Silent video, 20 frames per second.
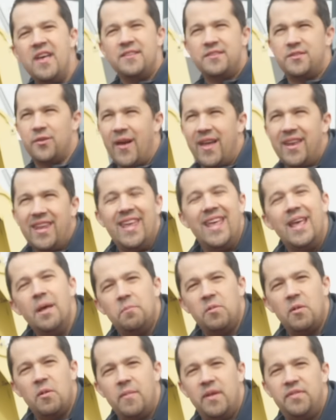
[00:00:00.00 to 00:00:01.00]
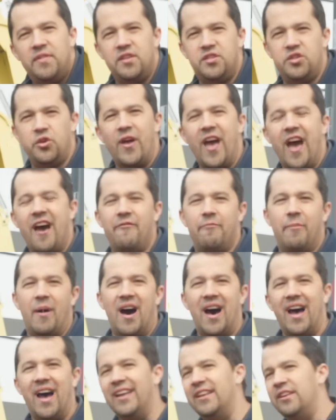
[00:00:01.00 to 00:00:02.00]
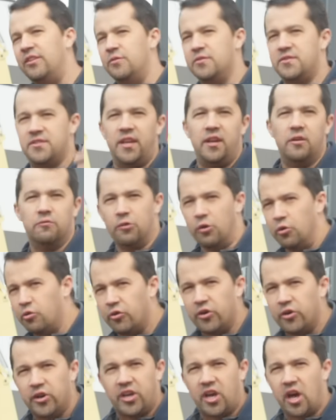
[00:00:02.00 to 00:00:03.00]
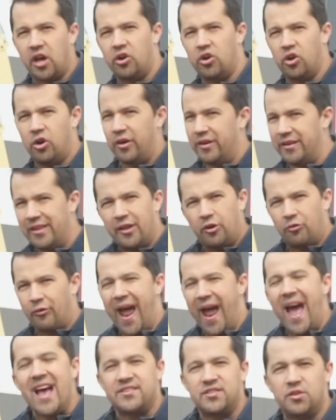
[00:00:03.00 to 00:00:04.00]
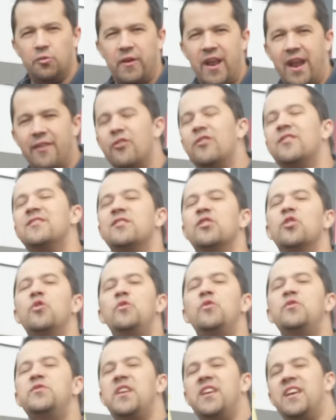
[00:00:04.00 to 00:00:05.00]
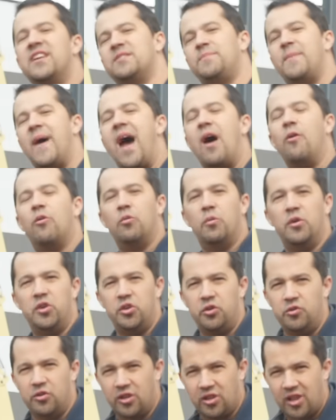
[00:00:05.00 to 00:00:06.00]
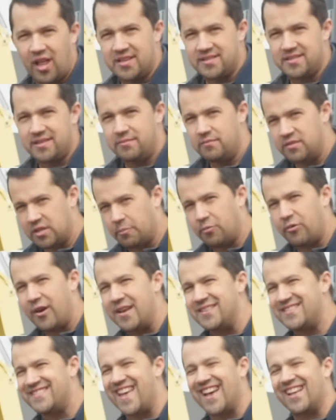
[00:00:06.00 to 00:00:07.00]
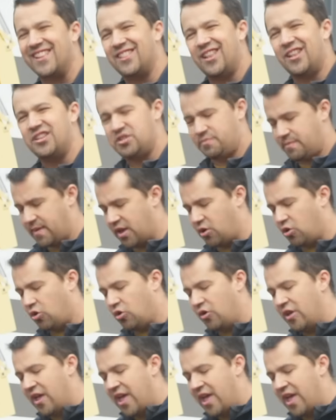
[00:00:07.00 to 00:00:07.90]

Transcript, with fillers: So any implement that you have behind you, say a rotary cutter or in the grass or whatever, is losing its power when you depress, depress that clutch pedal.